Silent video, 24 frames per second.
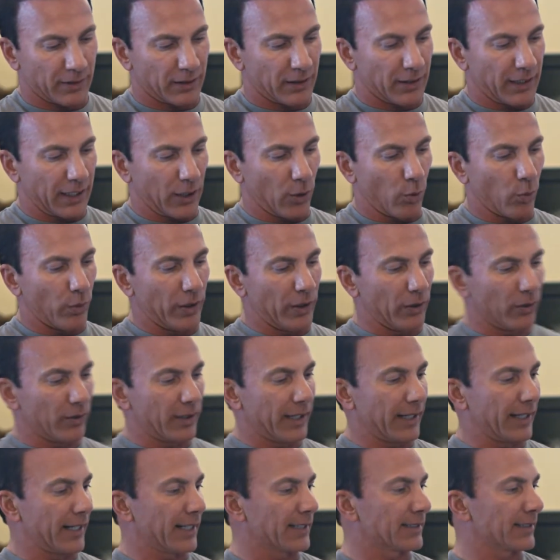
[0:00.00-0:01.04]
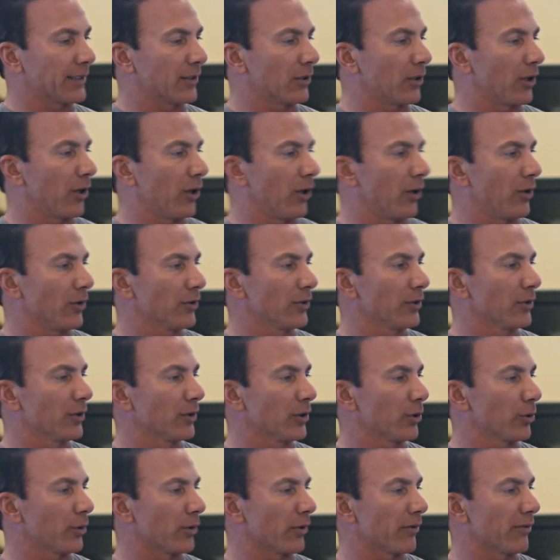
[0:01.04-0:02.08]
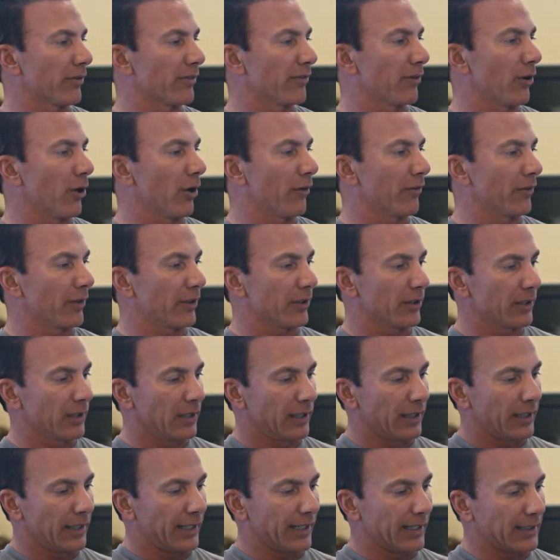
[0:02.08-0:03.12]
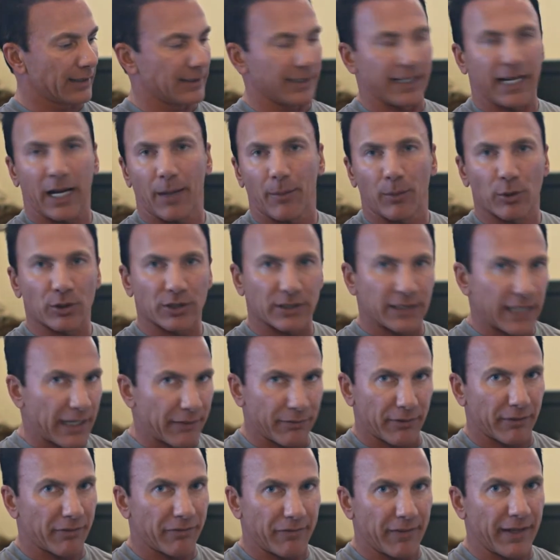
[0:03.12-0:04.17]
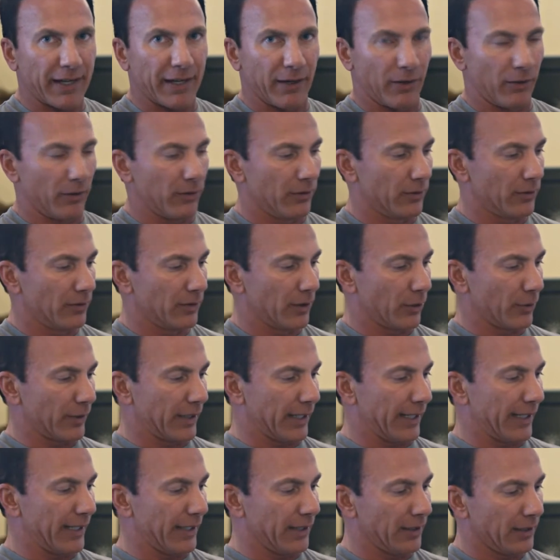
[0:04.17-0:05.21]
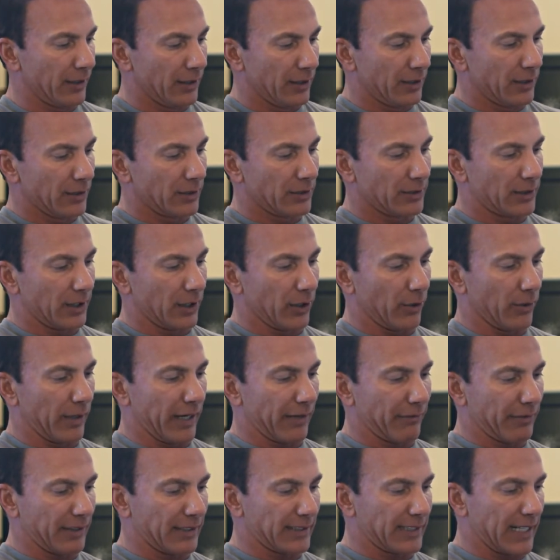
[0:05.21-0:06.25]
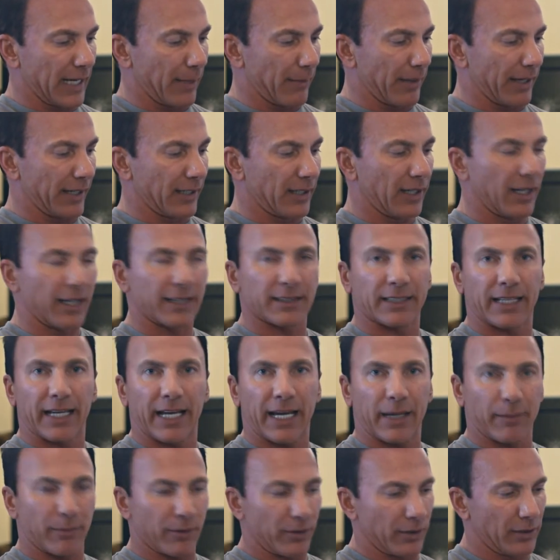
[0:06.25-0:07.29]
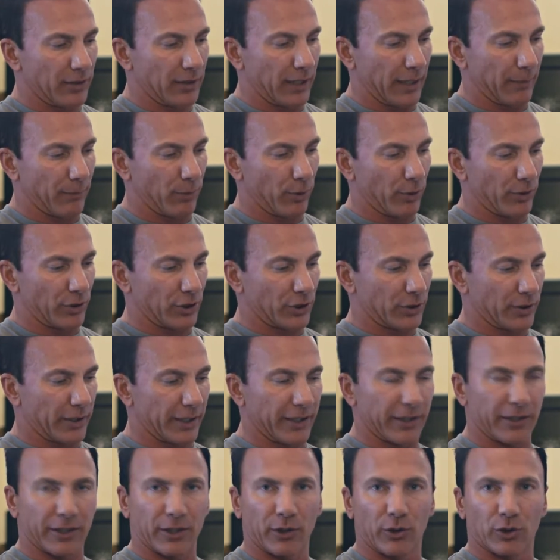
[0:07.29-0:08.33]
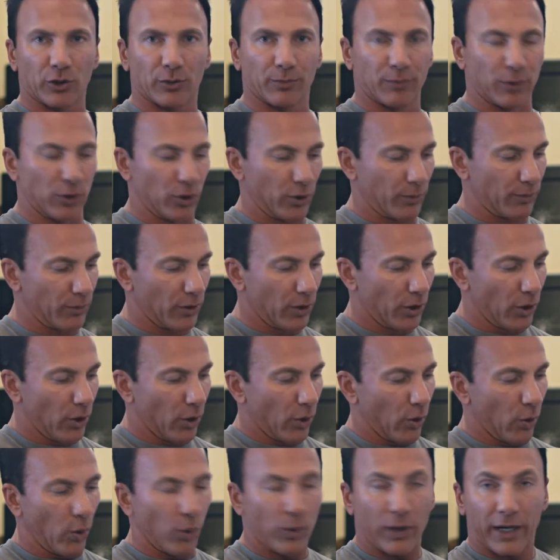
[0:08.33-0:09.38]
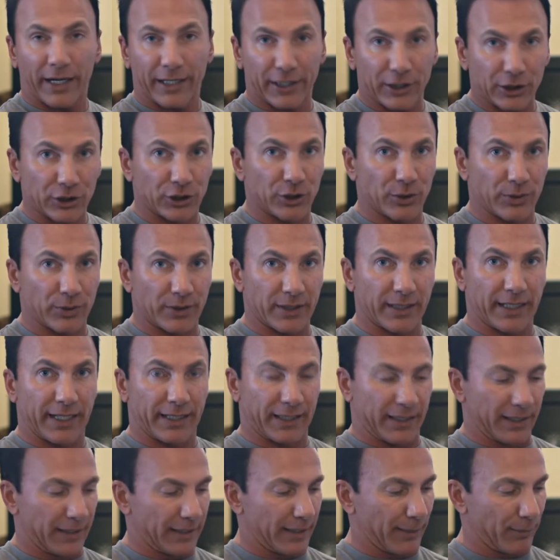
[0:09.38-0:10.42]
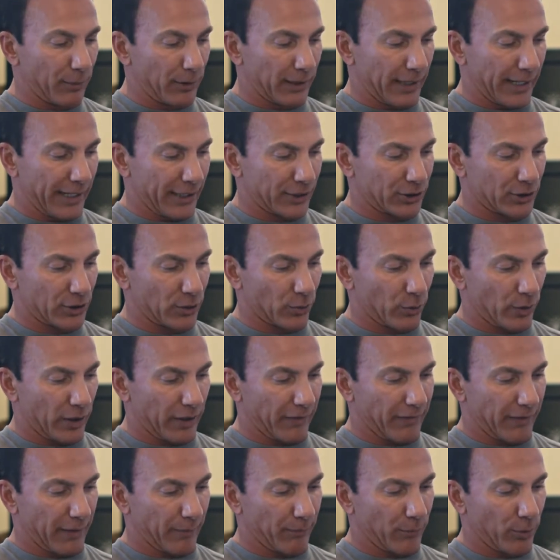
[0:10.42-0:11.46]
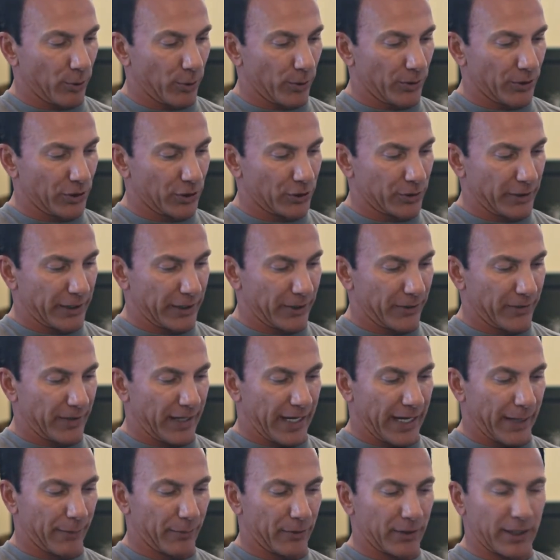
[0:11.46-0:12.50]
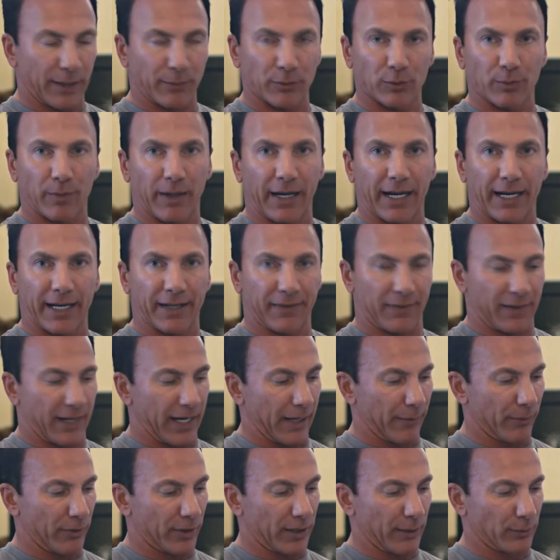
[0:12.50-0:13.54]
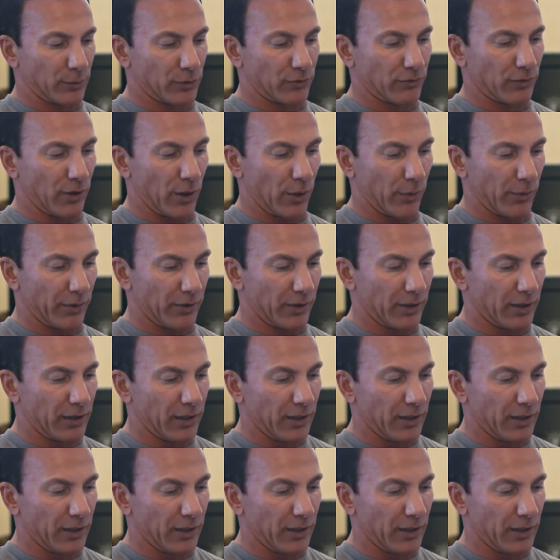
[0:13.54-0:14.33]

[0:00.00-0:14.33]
a wheel gun, as they're called, or a revolver, is they almost never fail, okay? So every time I cock the hammer, I pull the trigger, it goes boom. Or I can shoot the gun in double action, where if I'm pulling the trigger, the hammer comes back and the hammer comes forward.